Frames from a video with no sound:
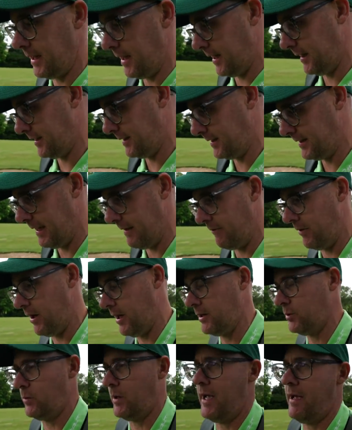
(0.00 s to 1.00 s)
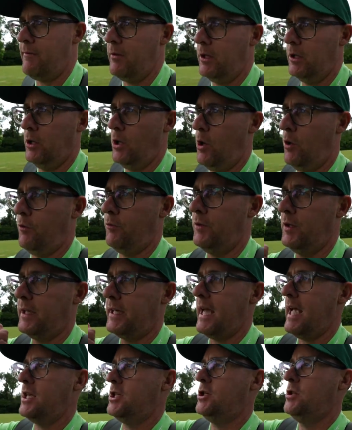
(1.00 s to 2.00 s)
irons, seven irons, whatever loft
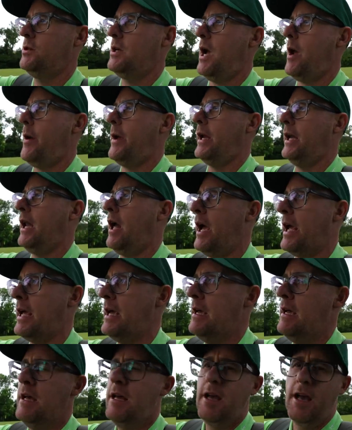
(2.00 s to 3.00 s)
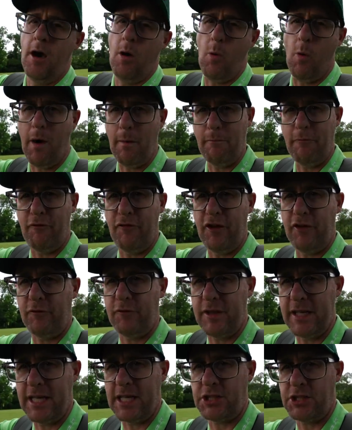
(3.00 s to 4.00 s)
that gets you going like one
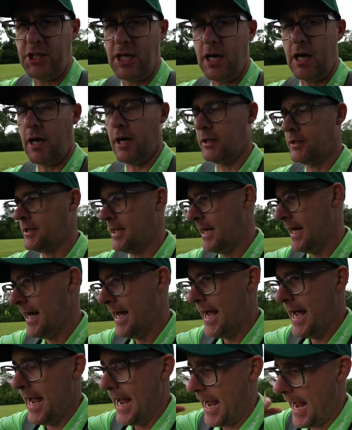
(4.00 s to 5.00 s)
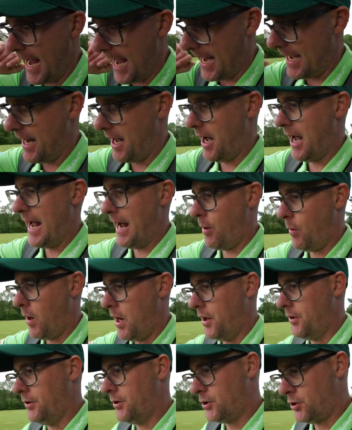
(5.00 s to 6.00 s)
fifty-ish yards and out
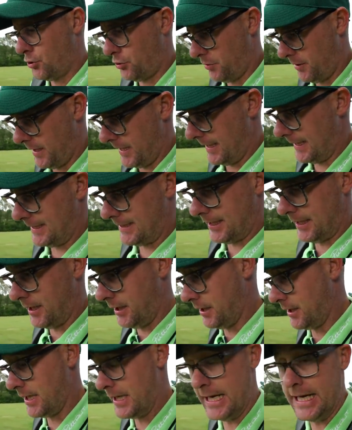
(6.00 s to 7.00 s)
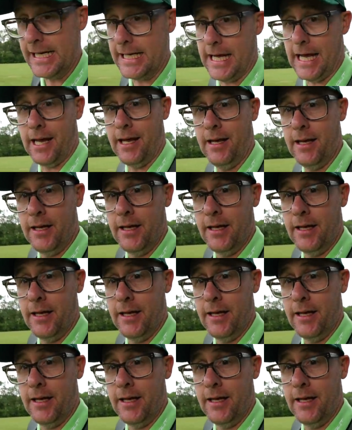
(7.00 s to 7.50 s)
under trees, you need it.